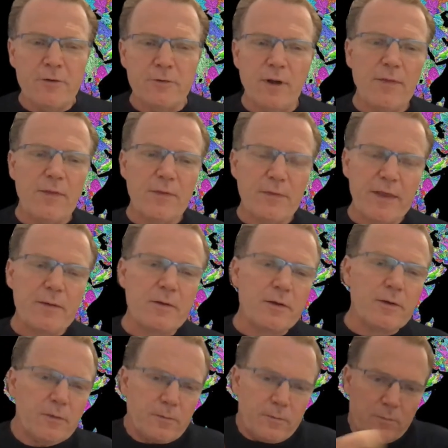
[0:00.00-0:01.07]
rather
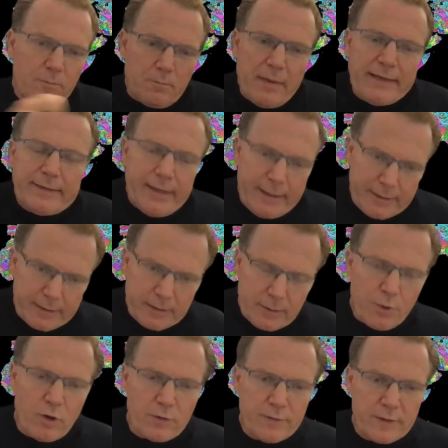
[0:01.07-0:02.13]
than maintaining a
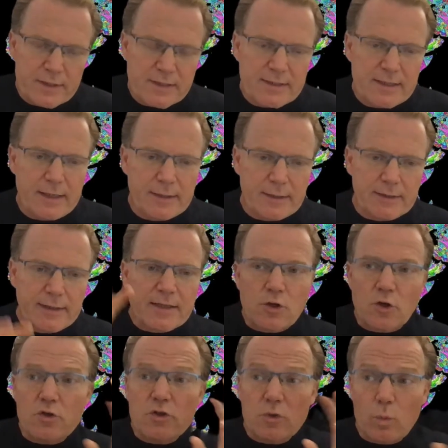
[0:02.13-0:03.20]
perfect state. And
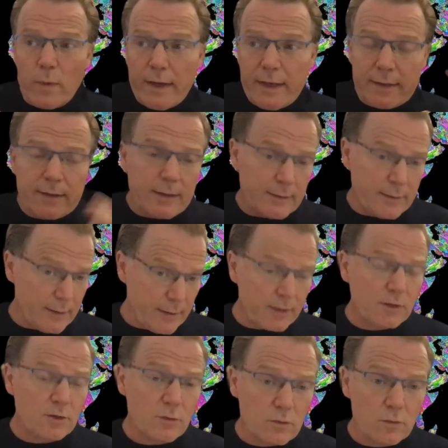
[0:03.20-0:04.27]
that's also where the
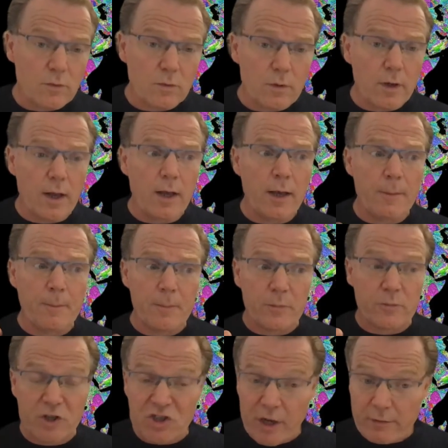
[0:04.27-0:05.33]
link to
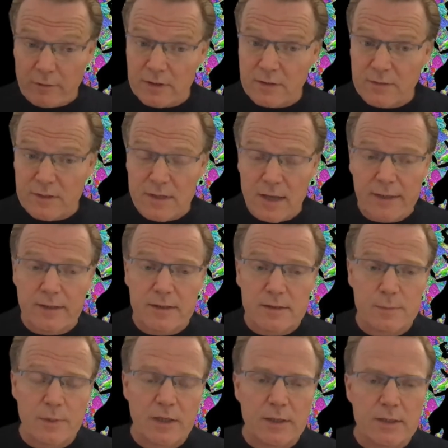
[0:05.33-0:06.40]
regenerative design
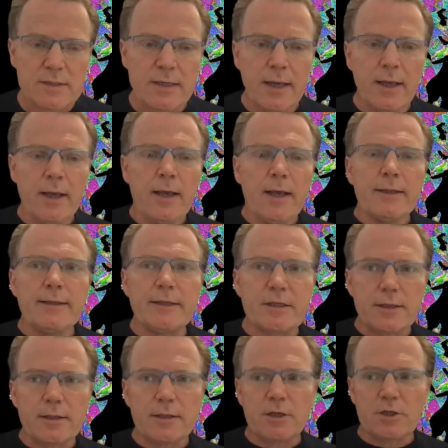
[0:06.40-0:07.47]
is, because
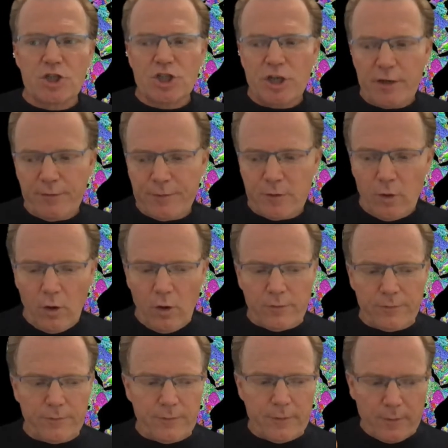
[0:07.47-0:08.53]
the shift
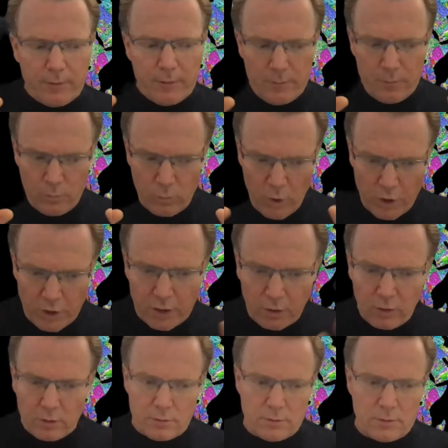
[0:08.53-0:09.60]
of
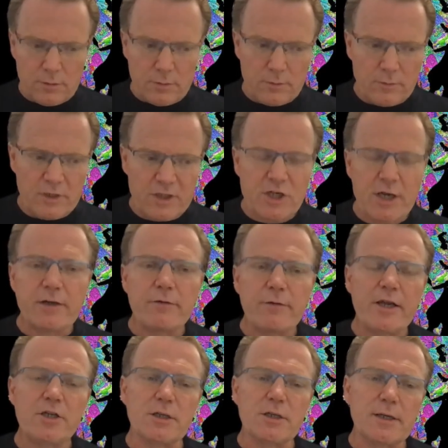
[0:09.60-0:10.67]
working on
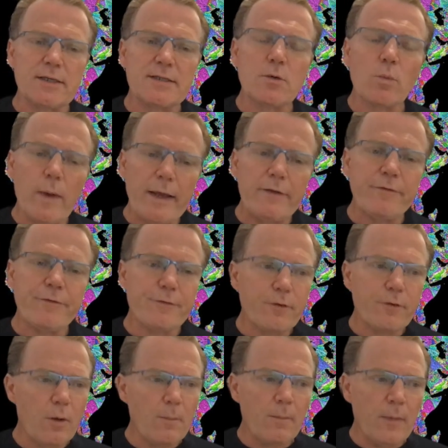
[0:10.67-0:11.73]
regeneration is away
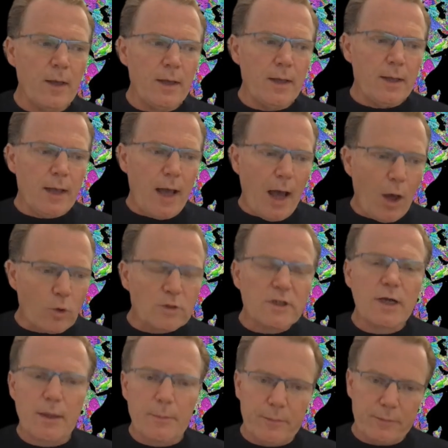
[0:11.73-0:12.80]
from
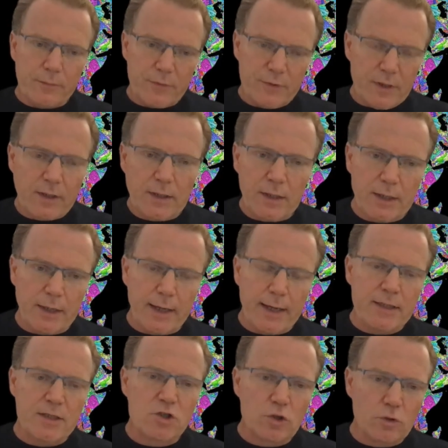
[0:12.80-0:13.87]
outcome
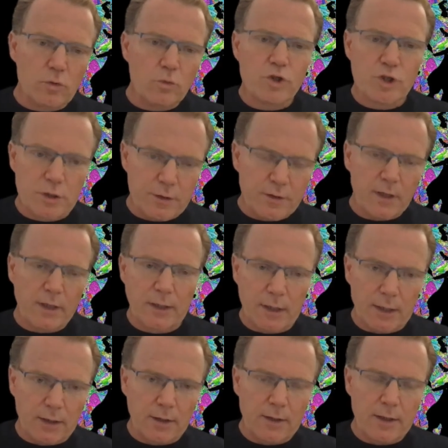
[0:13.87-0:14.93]
thinking and solution
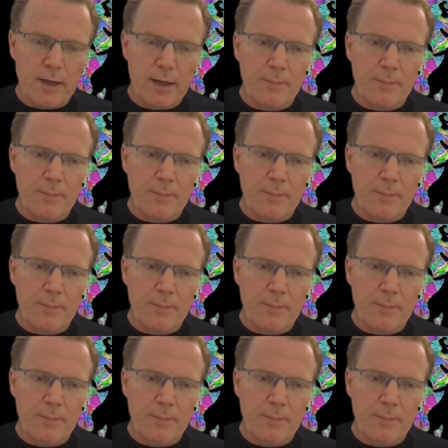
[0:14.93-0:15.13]
thinking.